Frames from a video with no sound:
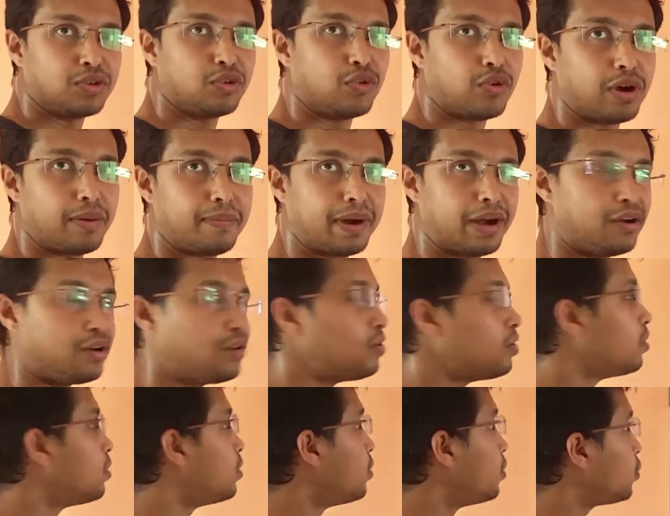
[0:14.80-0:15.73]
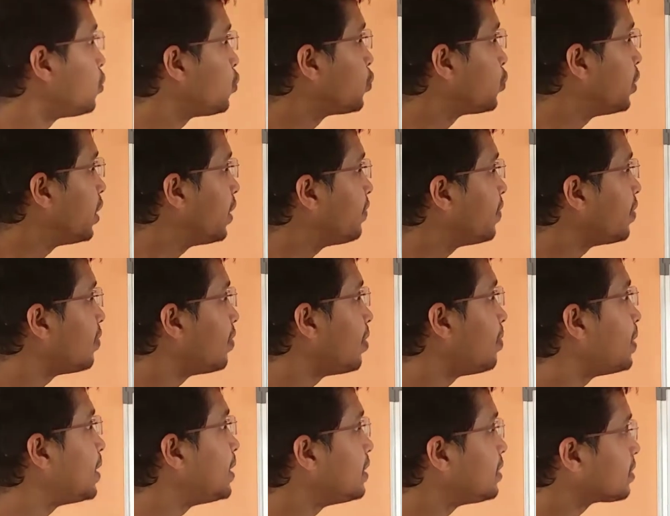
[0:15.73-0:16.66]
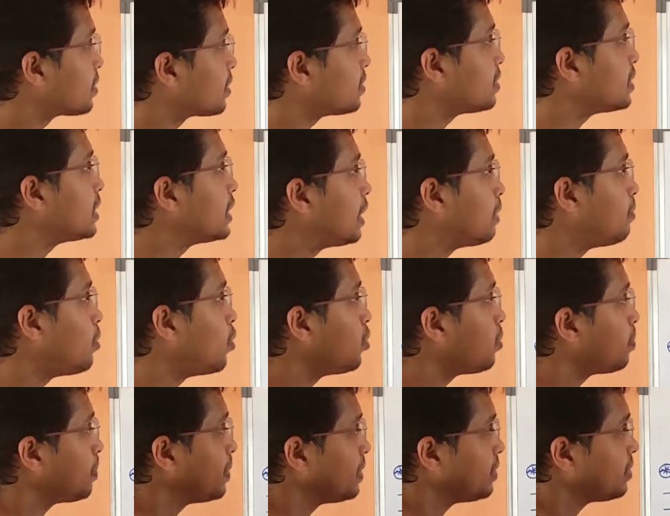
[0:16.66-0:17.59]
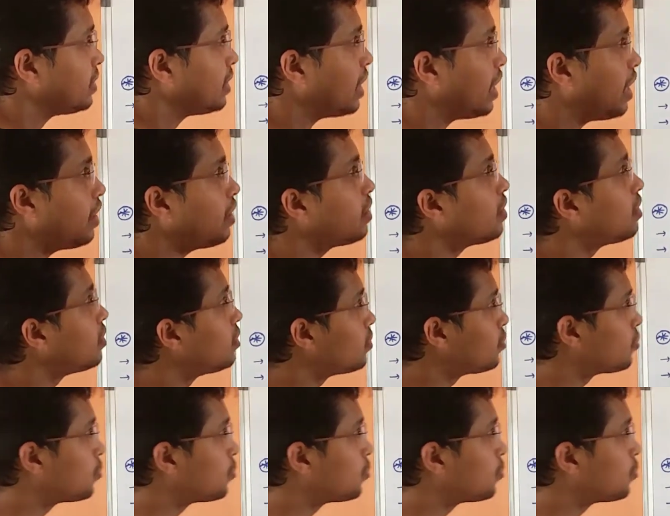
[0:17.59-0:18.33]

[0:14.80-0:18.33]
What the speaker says: Nova Bio. Today we will be discussing about PCR.